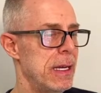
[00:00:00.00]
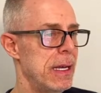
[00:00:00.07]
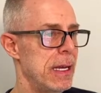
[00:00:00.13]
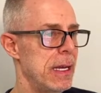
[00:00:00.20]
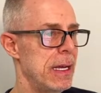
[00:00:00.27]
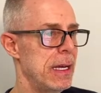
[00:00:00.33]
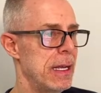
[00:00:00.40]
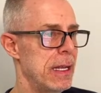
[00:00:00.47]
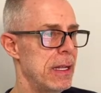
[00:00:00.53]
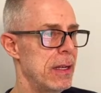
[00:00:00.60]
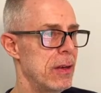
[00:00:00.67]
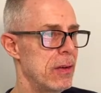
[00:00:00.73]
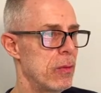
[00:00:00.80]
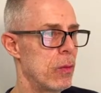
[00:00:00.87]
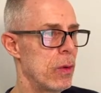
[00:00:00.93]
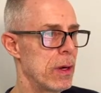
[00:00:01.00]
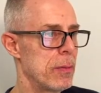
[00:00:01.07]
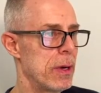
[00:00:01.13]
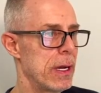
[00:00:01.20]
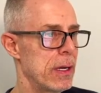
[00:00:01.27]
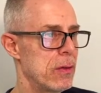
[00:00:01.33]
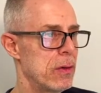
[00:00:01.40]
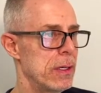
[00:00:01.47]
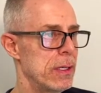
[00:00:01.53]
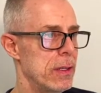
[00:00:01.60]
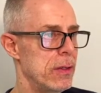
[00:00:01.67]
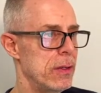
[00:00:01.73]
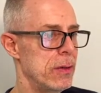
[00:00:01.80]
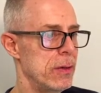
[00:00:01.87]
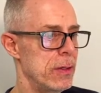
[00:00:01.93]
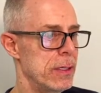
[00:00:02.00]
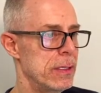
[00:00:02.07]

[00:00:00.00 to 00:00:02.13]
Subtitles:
And what am I going to do?